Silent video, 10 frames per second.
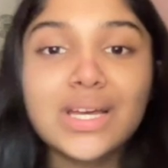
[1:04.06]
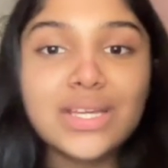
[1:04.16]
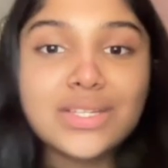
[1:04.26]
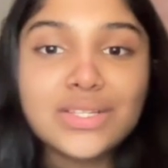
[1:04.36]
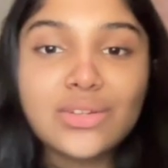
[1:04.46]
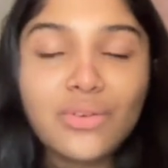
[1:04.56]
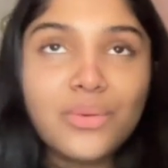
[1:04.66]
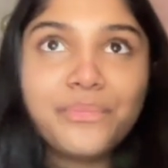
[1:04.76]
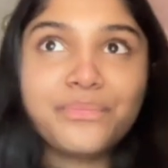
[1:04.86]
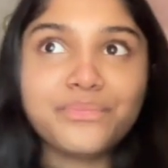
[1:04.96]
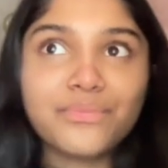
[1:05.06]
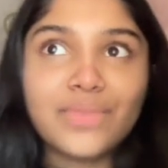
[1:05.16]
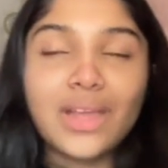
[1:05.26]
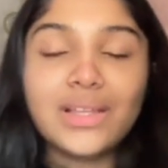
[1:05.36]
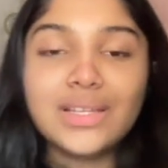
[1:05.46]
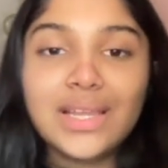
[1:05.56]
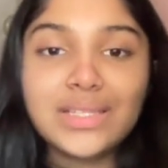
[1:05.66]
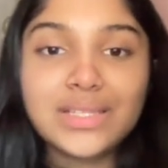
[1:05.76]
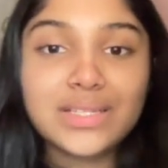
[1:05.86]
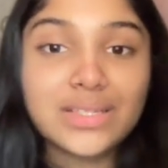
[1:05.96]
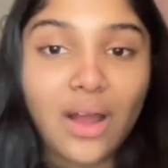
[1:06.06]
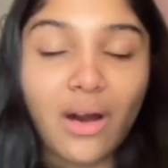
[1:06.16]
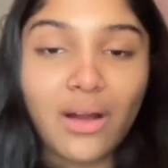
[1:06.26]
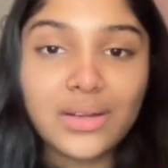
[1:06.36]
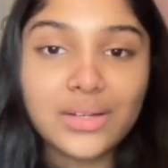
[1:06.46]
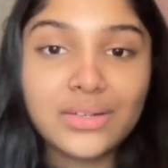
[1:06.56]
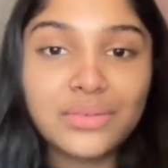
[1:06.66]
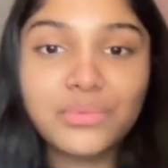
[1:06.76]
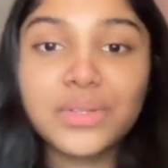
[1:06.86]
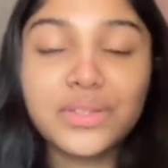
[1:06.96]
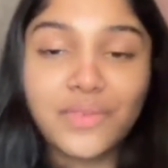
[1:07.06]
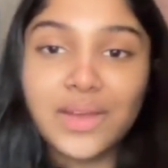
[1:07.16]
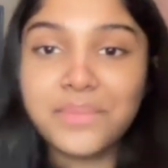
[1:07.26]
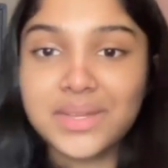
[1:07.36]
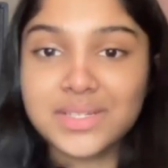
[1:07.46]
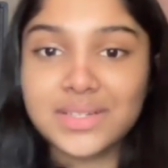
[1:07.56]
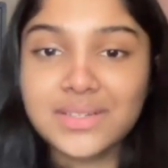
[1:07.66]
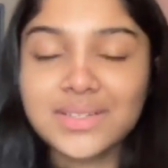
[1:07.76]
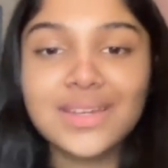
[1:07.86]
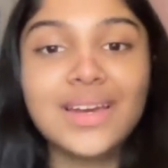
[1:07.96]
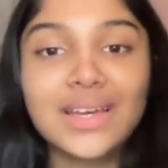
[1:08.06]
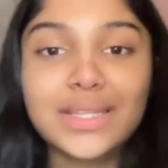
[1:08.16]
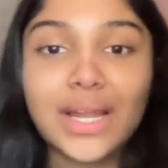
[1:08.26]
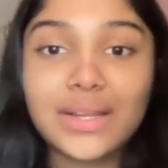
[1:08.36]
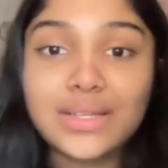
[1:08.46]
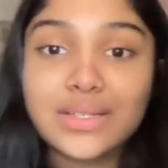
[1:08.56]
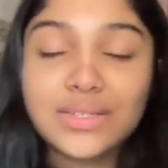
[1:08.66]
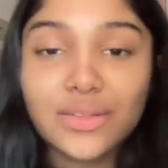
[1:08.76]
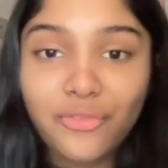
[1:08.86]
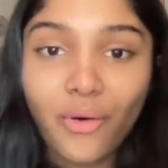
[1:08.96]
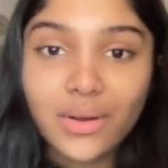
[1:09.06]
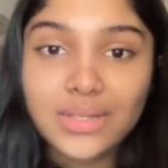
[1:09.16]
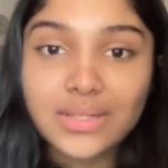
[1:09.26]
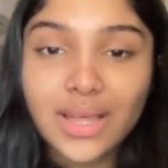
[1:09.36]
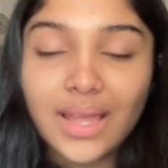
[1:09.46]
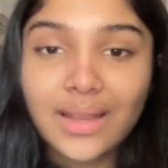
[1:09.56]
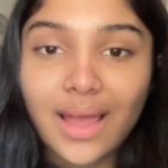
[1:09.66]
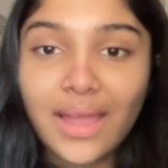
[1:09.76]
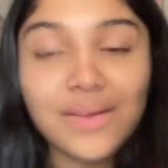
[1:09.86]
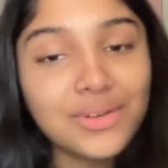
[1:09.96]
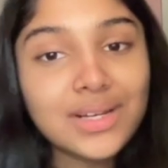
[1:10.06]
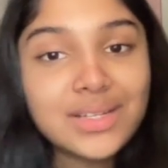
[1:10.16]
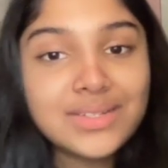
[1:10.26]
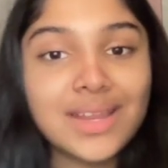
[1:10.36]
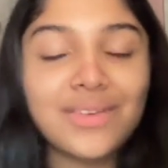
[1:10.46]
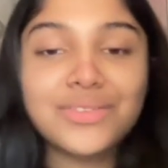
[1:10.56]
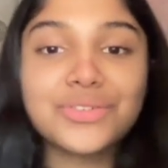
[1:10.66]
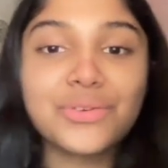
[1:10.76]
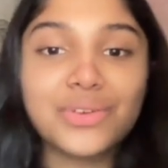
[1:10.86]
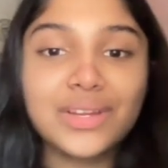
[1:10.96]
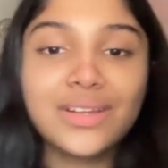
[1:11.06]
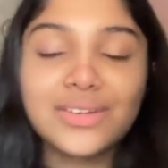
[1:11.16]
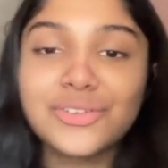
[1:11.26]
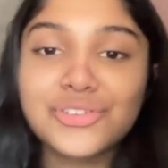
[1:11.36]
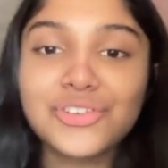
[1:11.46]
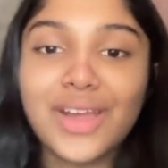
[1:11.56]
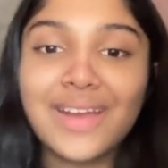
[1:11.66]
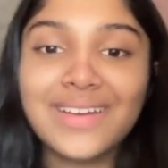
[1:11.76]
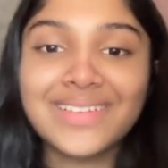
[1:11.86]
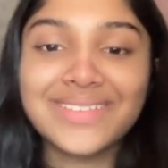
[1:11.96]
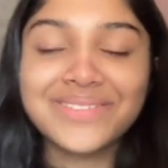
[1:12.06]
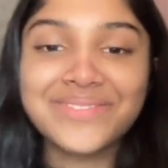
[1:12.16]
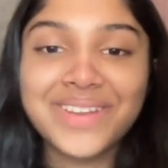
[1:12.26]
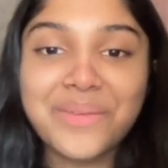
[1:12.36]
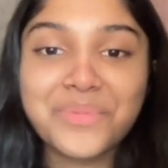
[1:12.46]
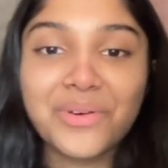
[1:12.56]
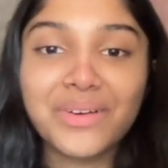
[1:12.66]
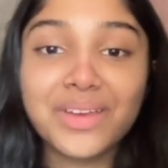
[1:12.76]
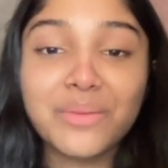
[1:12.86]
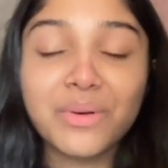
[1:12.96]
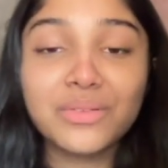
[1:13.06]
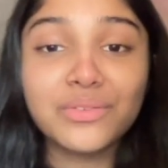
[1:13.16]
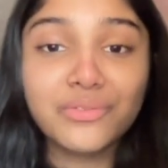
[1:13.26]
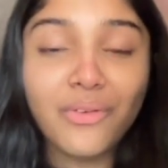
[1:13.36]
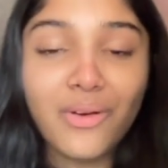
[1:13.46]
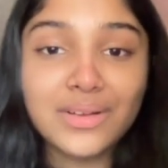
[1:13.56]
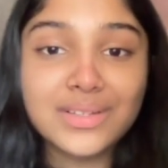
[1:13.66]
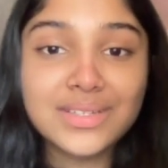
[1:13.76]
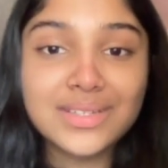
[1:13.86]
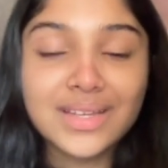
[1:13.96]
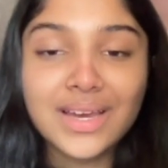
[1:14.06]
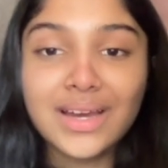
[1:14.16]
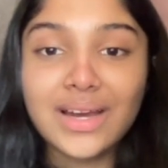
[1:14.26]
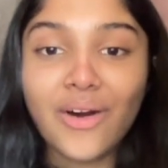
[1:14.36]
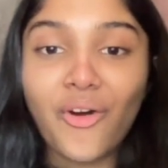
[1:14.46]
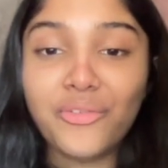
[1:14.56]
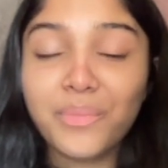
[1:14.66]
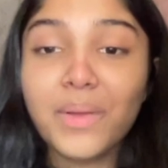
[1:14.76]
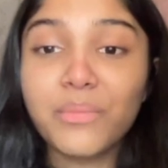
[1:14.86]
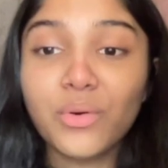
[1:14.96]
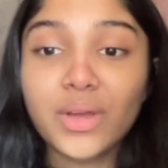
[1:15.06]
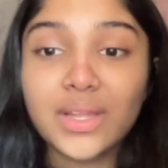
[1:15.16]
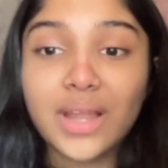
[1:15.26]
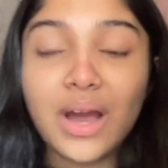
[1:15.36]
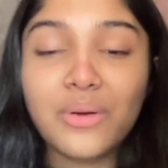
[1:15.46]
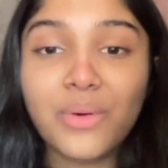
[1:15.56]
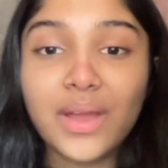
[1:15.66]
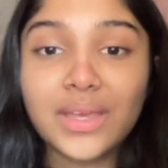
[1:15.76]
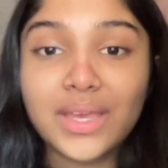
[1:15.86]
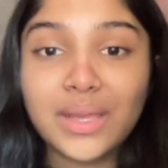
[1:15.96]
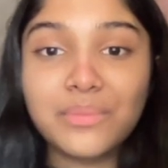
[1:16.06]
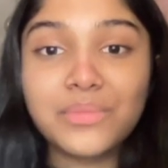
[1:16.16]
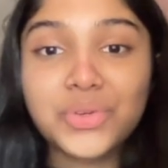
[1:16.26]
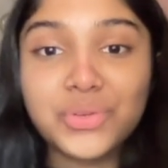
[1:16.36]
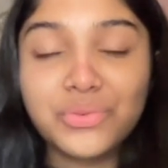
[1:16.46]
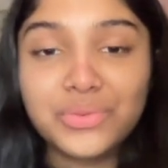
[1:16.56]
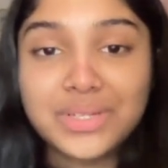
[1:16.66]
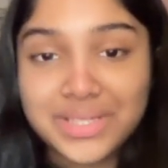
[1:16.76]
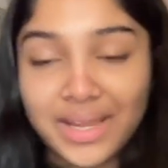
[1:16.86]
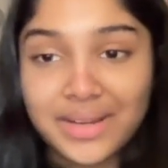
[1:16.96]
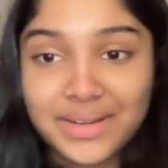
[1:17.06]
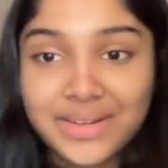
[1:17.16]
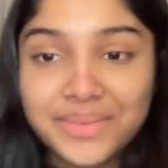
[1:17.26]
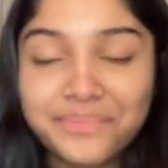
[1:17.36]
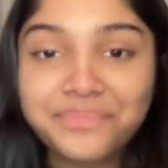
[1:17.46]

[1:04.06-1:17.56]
So let's start with the very basics, that is the font. And I have a little story to share when I'm talking about the fonts of my book and how I came to decide it.